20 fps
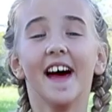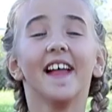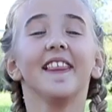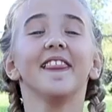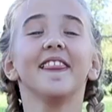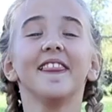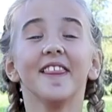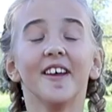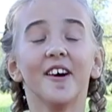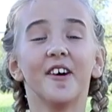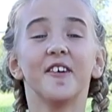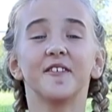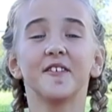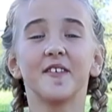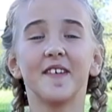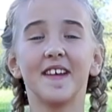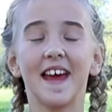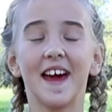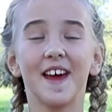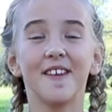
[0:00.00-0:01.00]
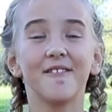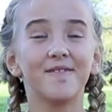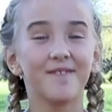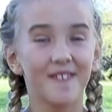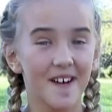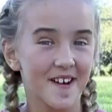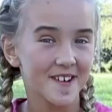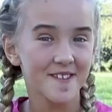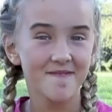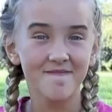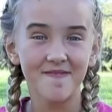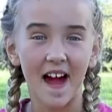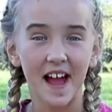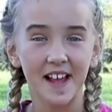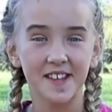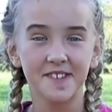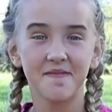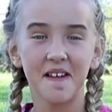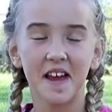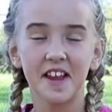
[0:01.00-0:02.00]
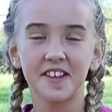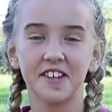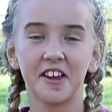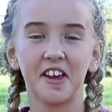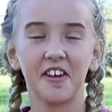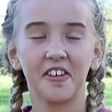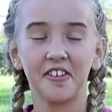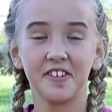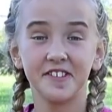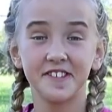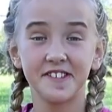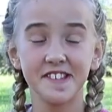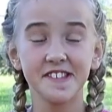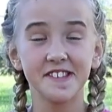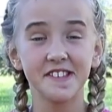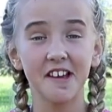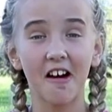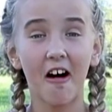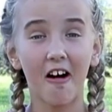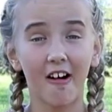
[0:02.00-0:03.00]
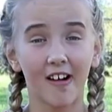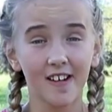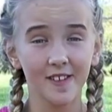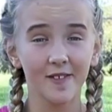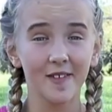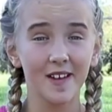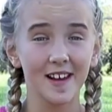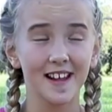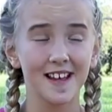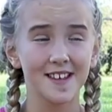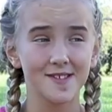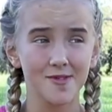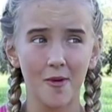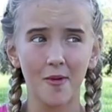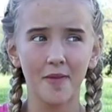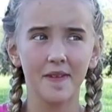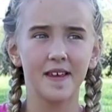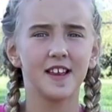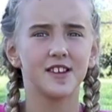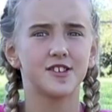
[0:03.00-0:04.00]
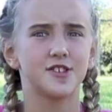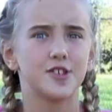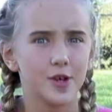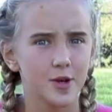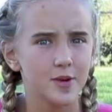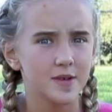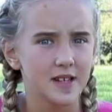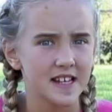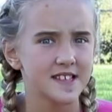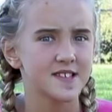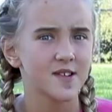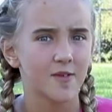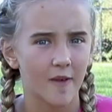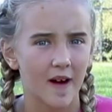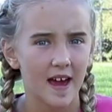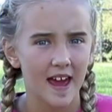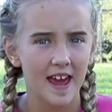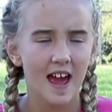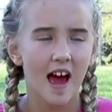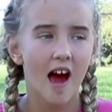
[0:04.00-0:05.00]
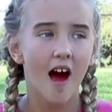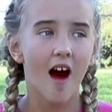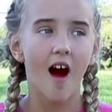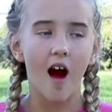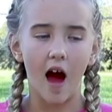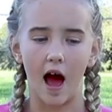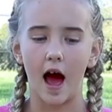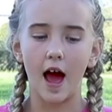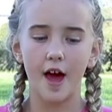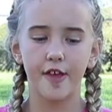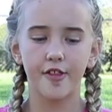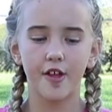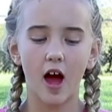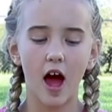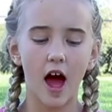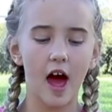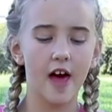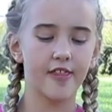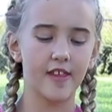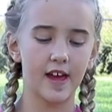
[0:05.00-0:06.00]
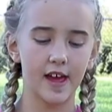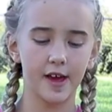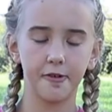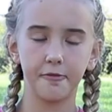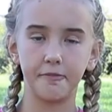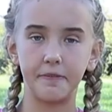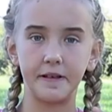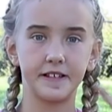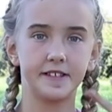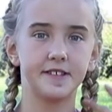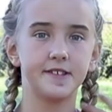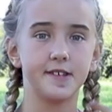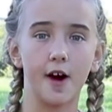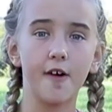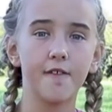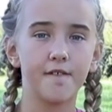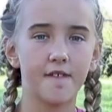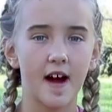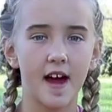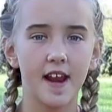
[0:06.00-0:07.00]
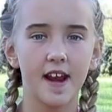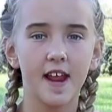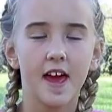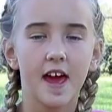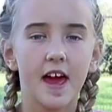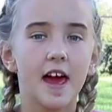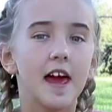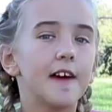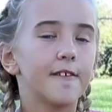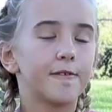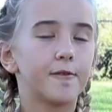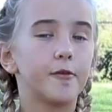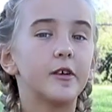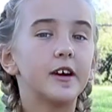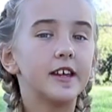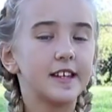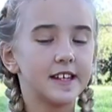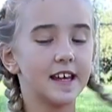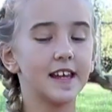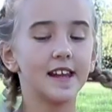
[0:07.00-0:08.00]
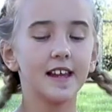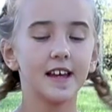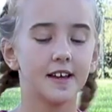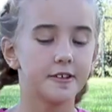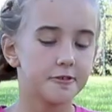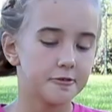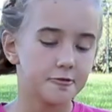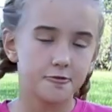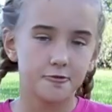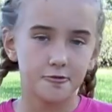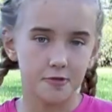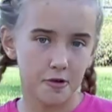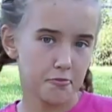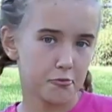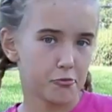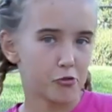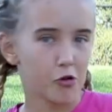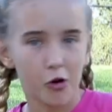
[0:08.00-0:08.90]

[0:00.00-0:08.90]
Hello everyone and welcome back to my channel. Since Halloween is only 2 days away, I thought that it would be so fun if we did, drum